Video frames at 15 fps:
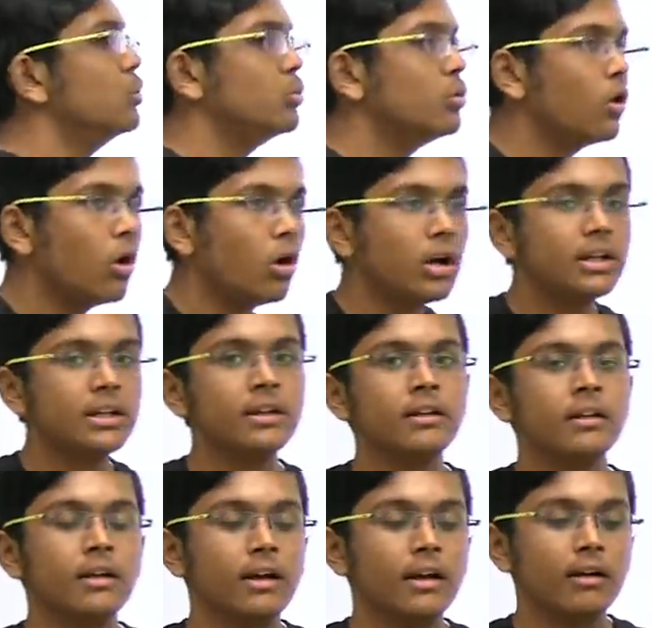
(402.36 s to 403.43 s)
Do
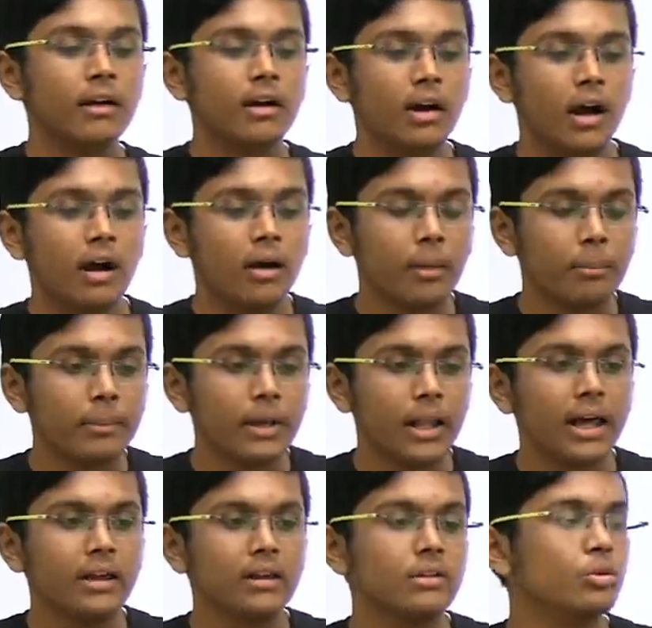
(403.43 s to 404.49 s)
not
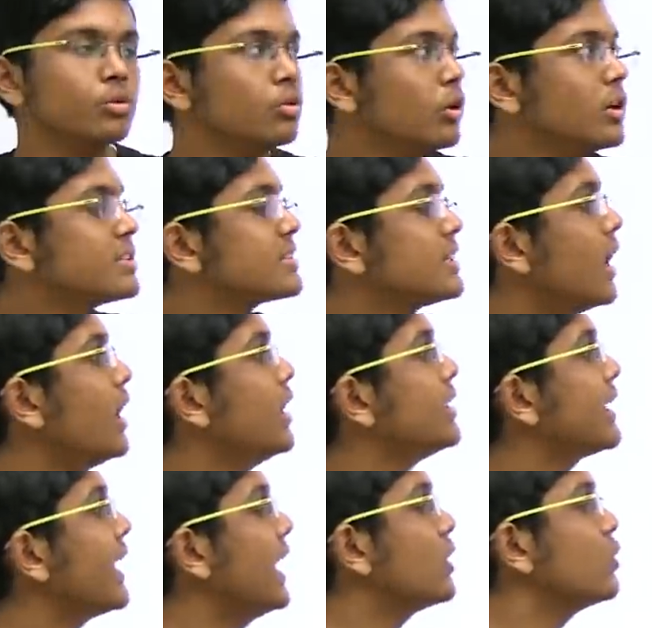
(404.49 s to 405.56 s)
apply, do not
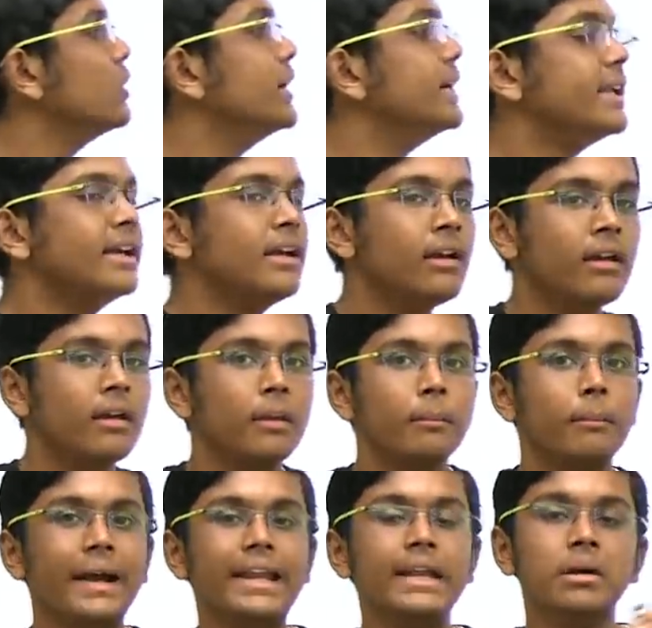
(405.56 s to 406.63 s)
start
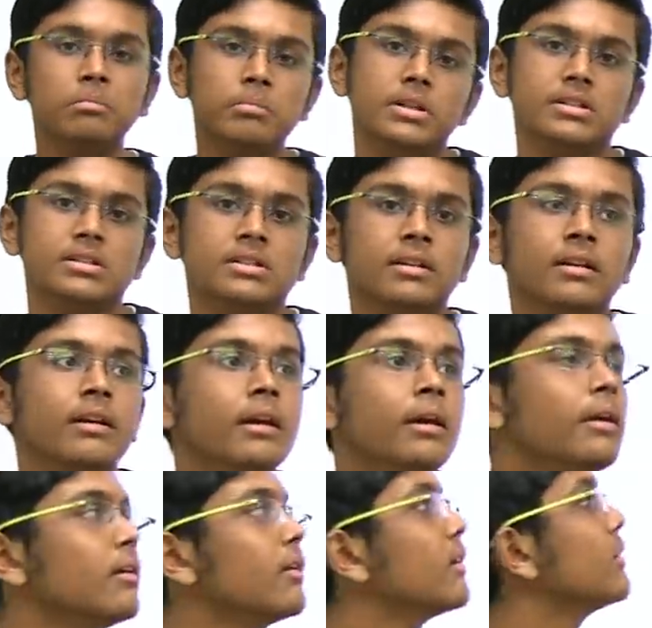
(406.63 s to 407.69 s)
calculating by numbers.
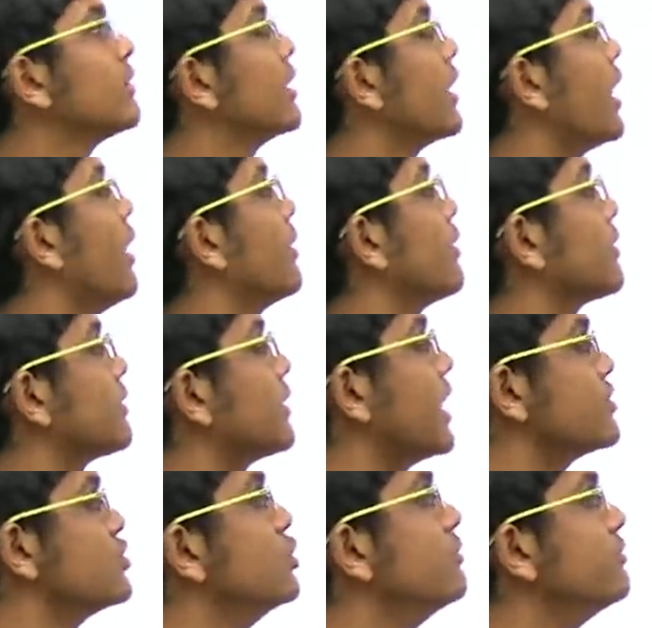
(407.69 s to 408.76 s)

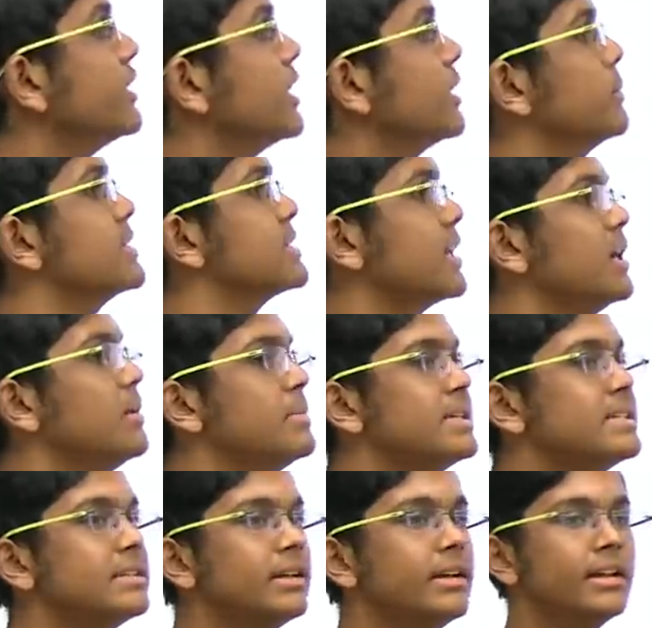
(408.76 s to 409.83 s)
Assume variables A,
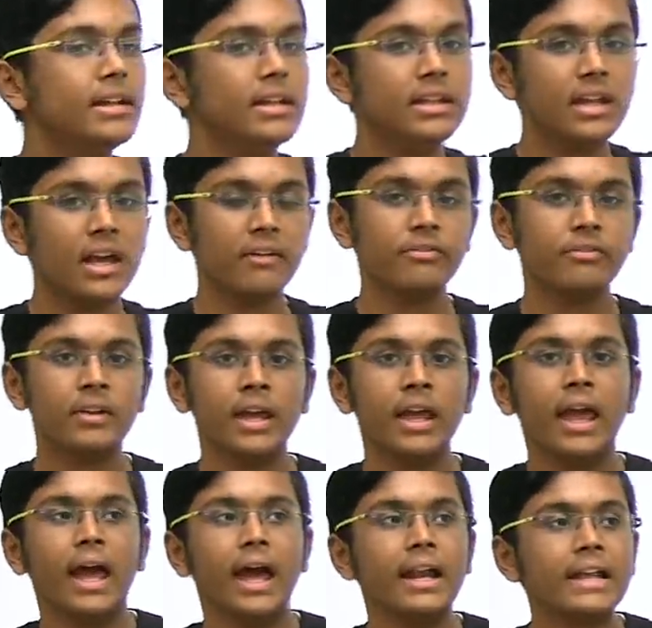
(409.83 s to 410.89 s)
B, C, D, E, F
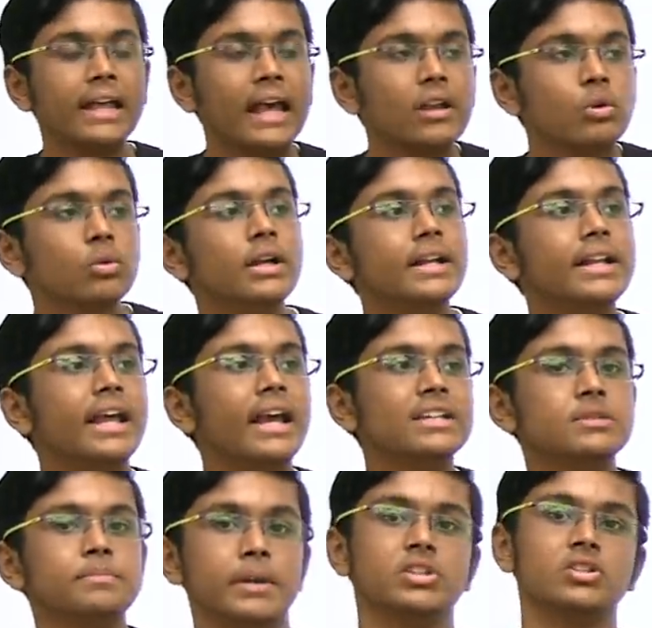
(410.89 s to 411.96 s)
and calculate an
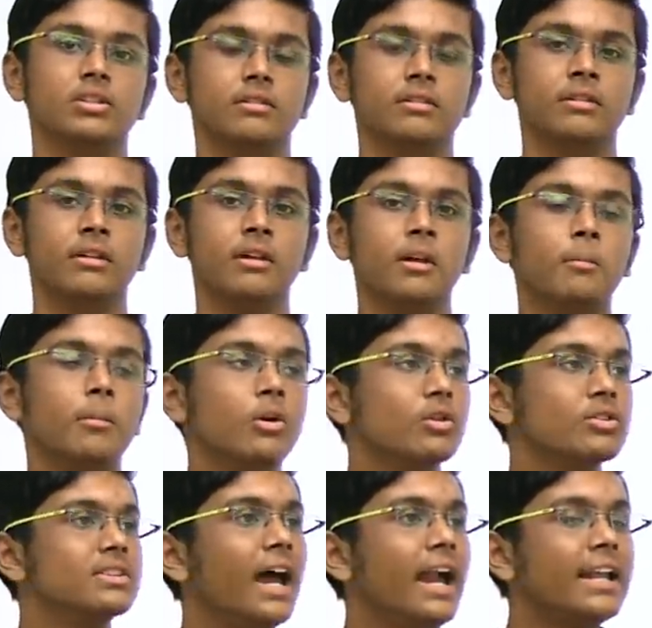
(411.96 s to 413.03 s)
expression,
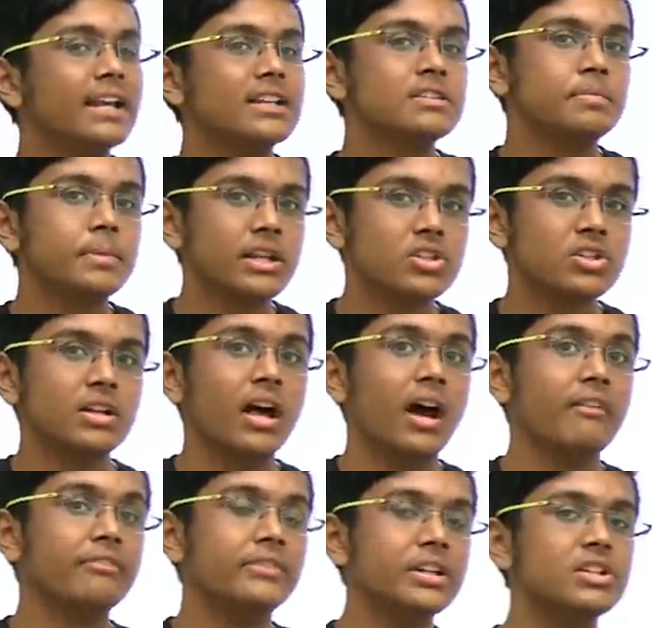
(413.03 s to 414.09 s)
because that expression,
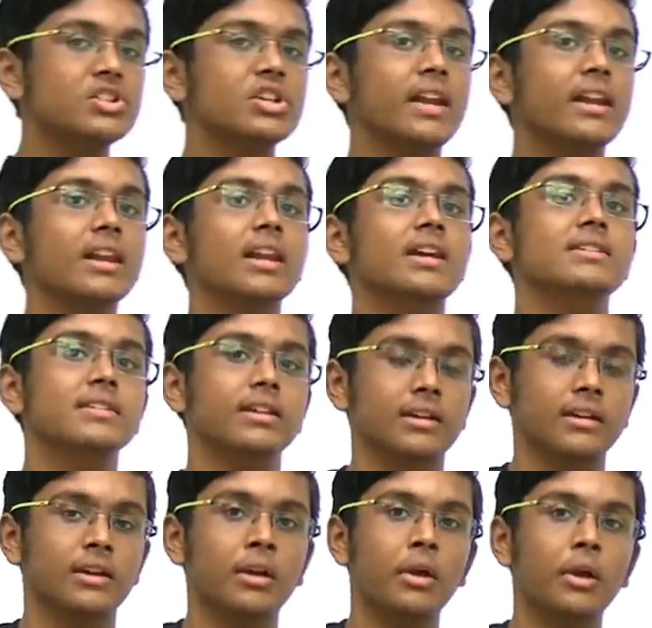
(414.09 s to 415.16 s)
after
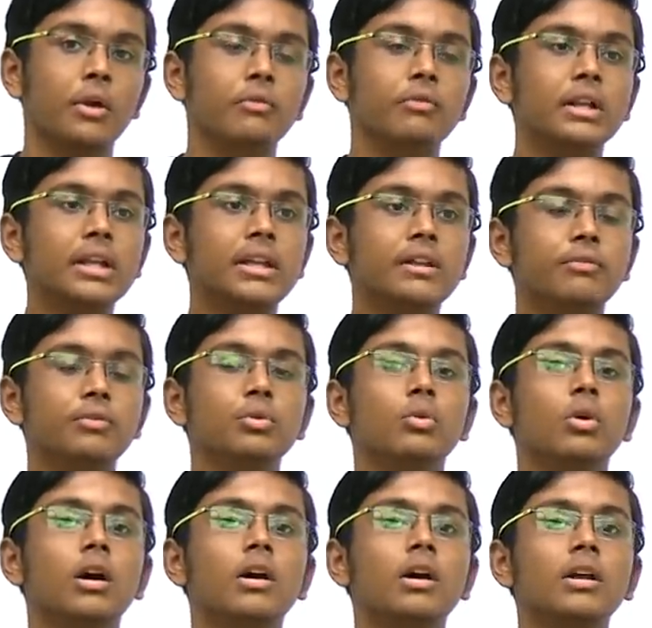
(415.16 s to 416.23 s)
generalizing, will give
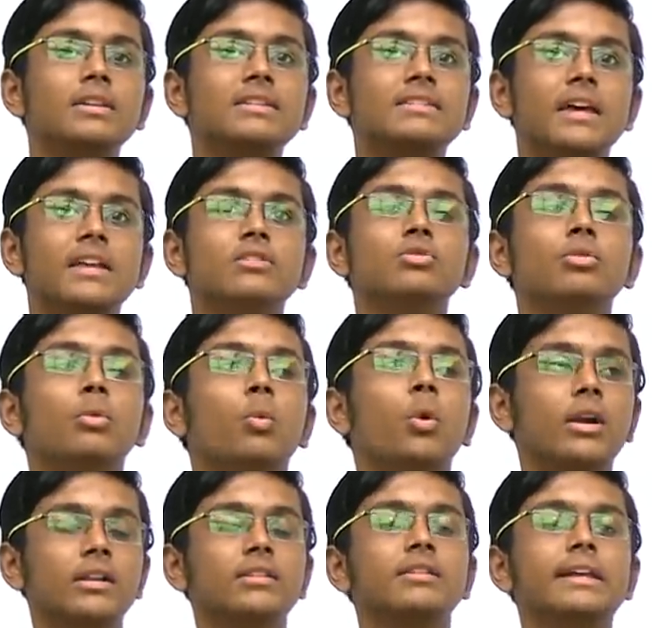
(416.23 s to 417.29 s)
you a sense of
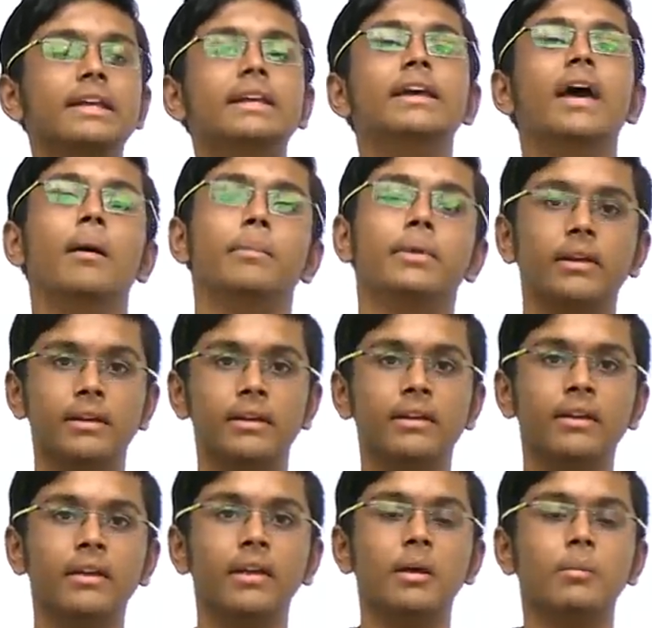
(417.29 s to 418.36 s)
what is really
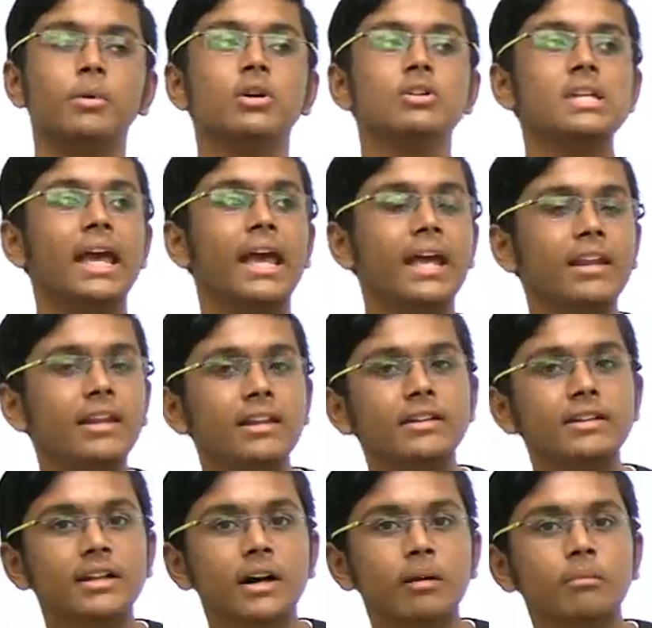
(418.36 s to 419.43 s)
happening. Because
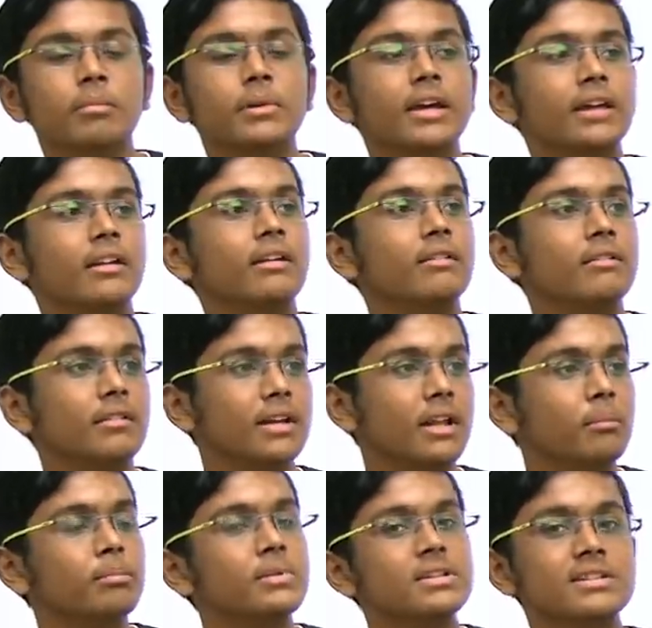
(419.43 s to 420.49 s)
any dumb
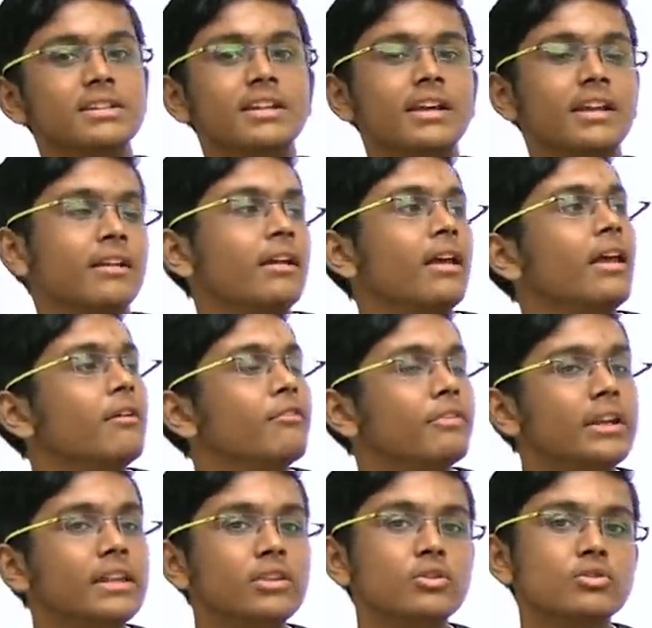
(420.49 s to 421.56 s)
person can
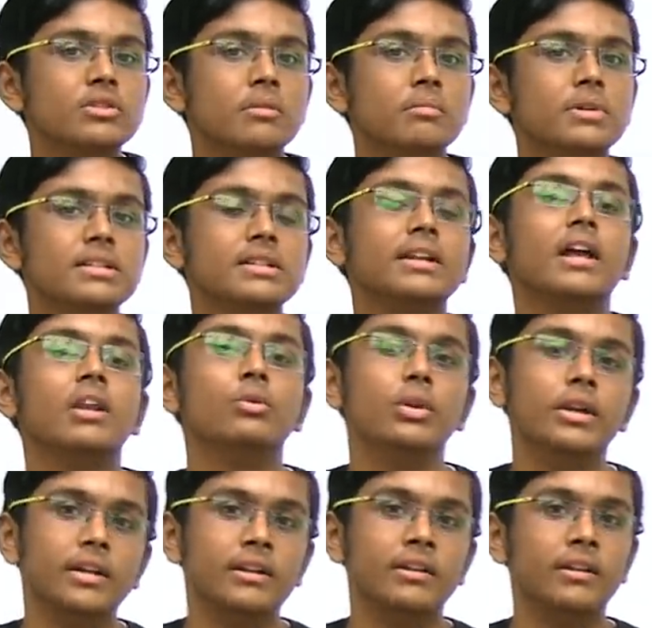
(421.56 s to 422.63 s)
fill in those numbers and
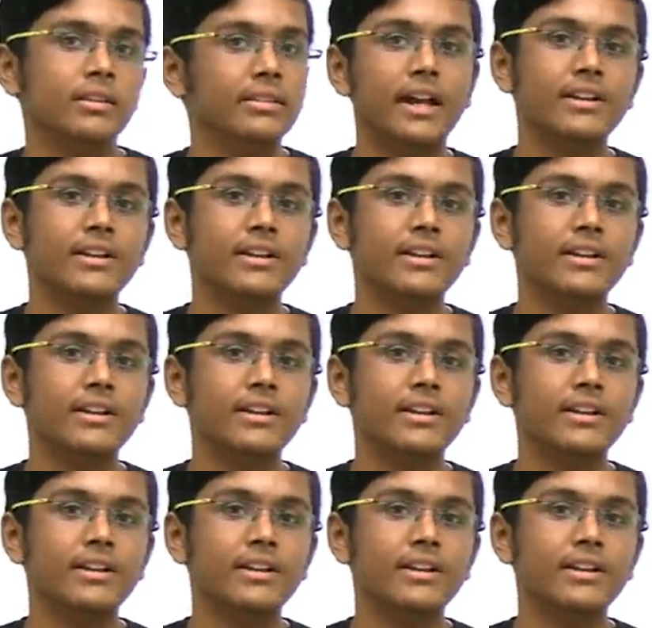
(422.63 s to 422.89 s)
calculate.